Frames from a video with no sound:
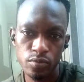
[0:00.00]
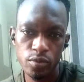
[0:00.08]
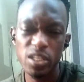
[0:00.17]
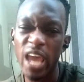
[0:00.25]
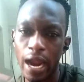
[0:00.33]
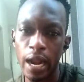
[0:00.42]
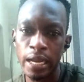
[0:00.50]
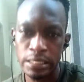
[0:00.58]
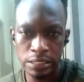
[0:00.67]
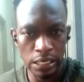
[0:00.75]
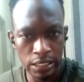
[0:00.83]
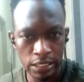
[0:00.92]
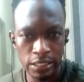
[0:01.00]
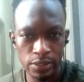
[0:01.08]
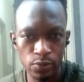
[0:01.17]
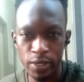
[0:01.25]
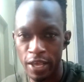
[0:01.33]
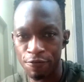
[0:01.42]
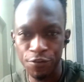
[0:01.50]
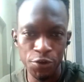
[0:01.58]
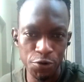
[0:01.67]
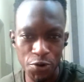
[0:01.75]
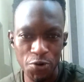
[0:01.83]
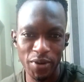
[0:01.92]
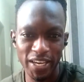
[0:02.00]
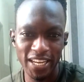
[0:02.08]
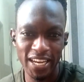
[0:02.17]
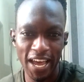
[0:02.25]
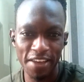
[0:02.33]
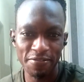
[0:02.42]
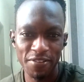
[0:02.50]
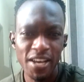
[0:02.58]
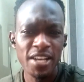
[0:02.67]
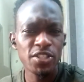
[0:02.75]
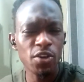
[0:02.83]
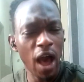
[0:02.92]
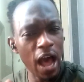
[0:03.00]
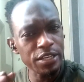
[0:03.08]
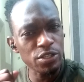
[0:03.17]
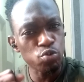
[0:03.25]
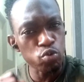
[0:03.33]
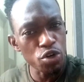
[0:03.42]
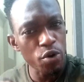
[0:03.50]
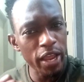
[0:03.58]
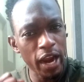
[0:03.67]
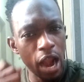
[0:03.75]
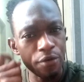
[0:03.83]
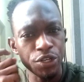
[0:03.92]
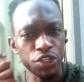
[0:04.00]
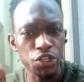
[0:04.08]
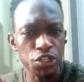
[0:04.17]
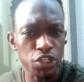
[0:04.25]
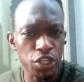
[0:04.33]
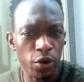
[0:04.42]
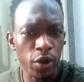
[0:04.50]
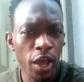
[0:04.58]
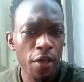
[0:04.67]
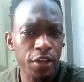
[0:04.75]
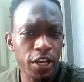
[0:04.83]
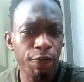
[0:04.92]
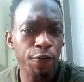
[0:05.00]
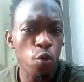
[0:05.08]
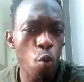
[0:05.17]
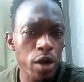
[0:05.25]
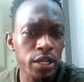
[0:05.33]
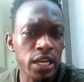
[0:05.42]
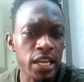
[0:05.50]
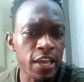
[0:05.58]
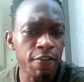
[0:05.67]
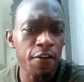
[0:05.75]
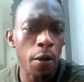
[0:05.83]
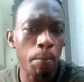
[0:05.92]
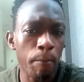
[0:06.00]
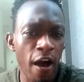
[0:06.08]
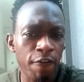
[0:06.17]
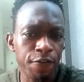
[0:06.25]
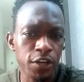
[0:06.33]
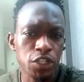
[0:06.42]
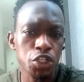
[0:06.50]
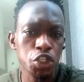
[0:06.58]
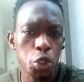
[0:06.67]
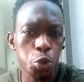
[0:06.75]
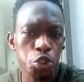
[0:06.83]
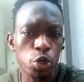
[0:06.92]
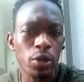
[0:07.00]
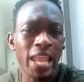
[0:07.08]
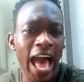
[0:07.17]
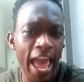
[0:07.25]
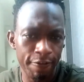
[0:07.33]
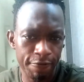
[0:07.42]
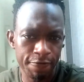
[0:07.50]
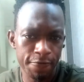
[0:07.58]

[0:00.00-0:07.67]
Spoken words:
Yeah, exactly. Whatever you're doing in life. So I just want to encourage you today that if you want to live a perfect social life,